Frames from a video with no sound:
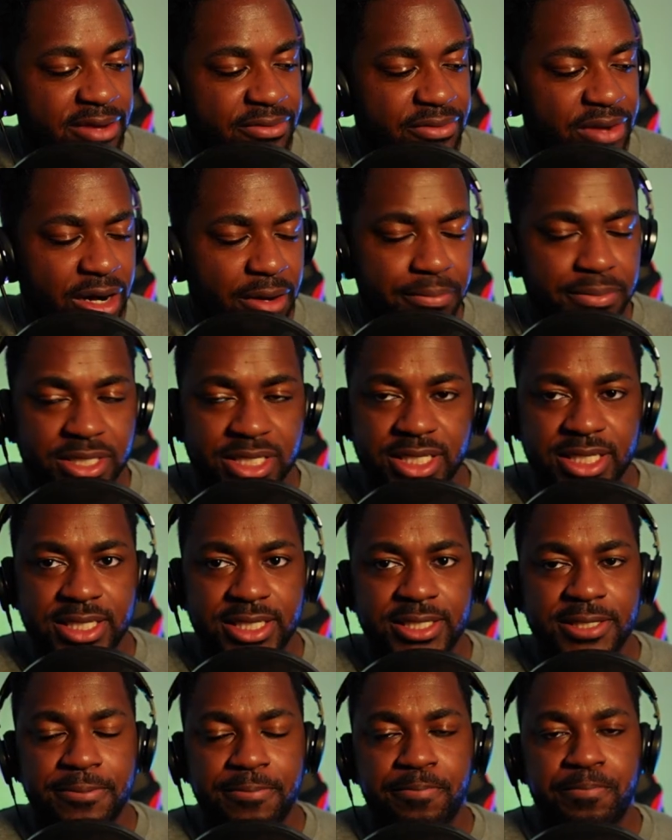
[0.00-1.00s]
eval
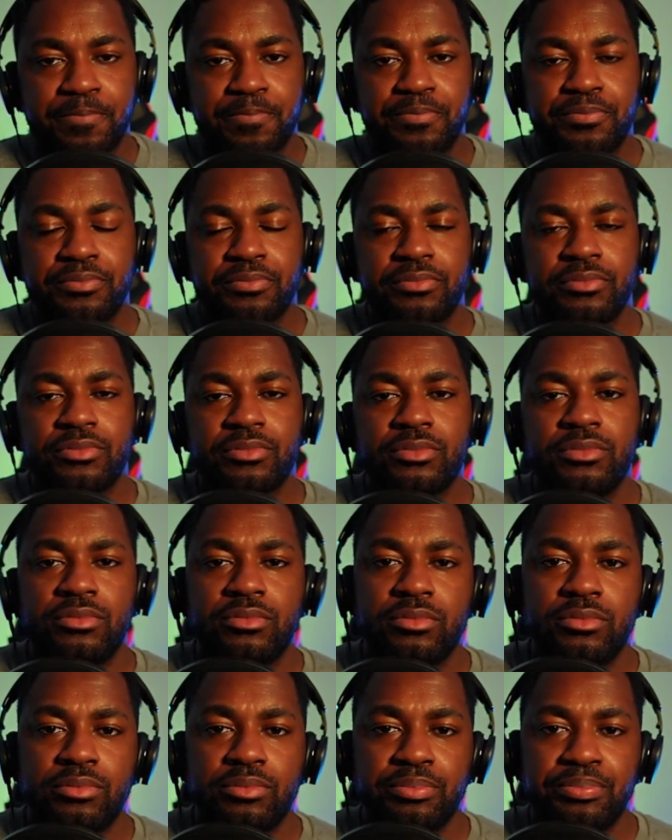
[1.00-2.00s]
business.
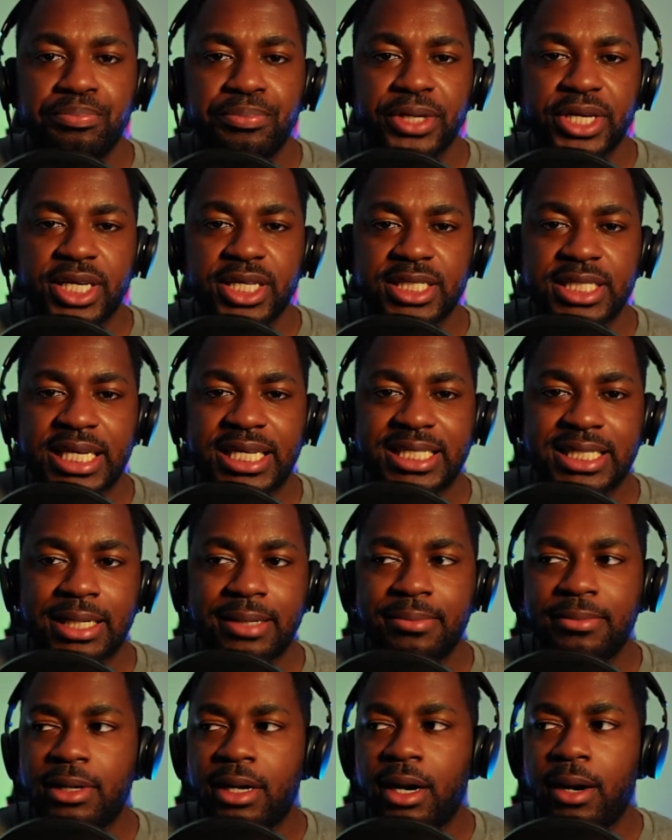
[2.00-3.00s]
Because as
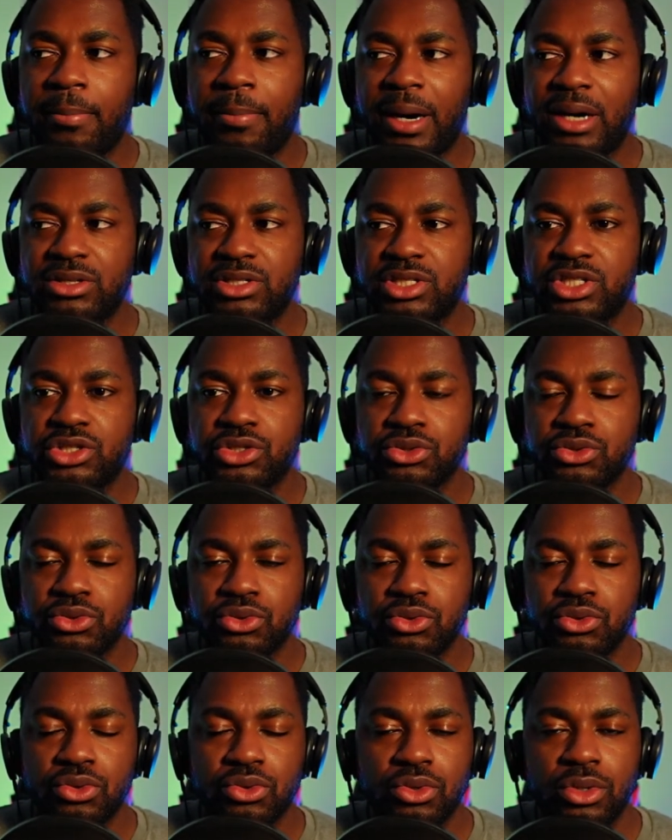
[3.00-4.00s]
I'm about
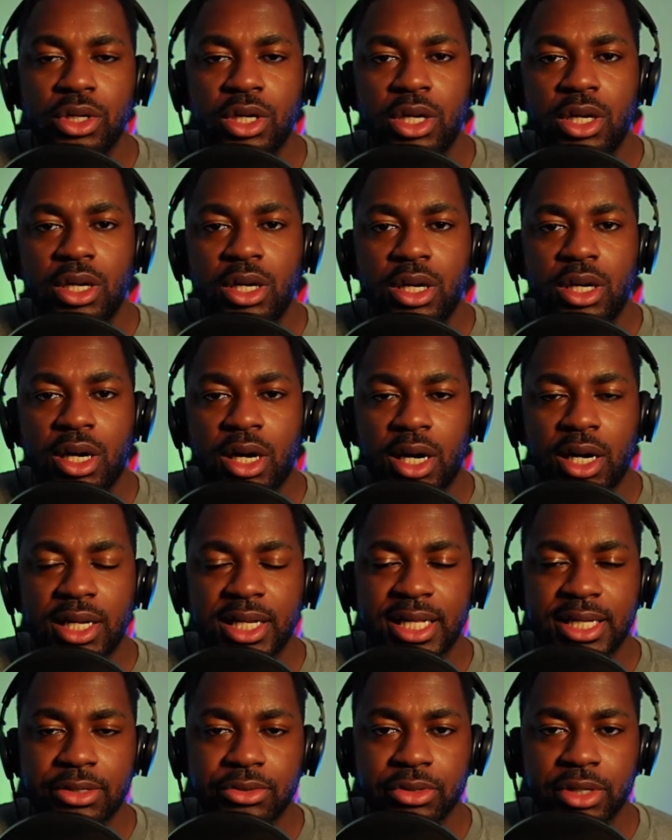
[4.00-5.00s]
to uh,
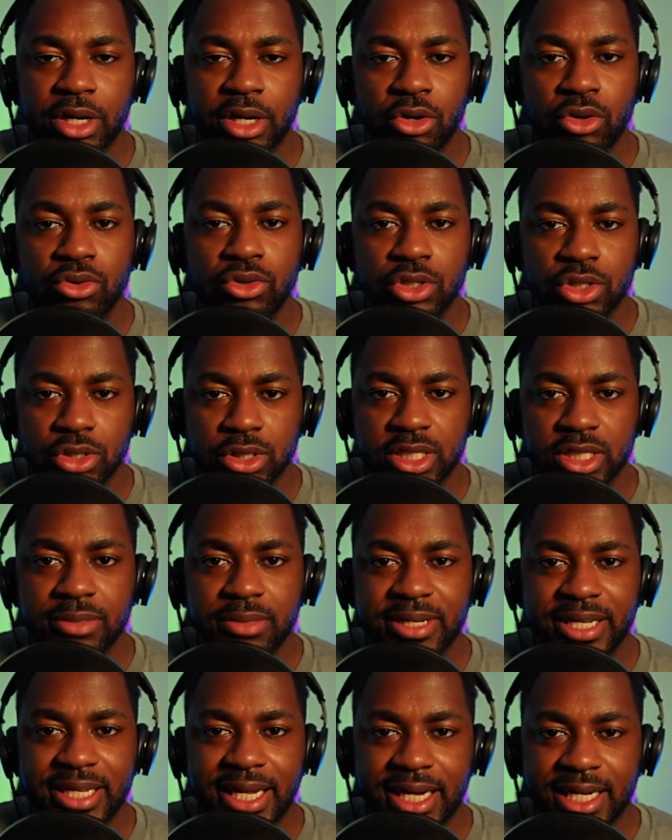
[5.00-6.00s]
let you know, you need to
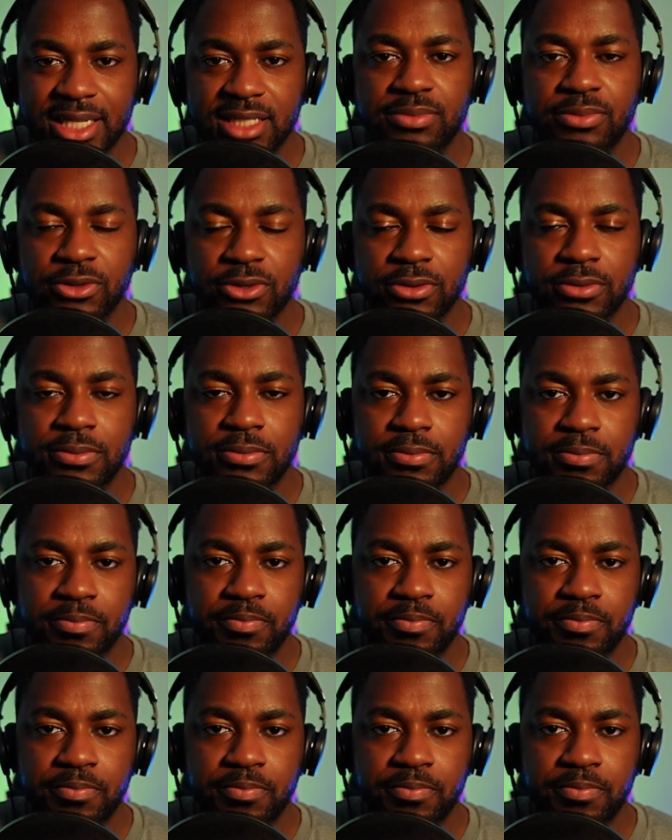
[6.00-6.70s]
be an expert.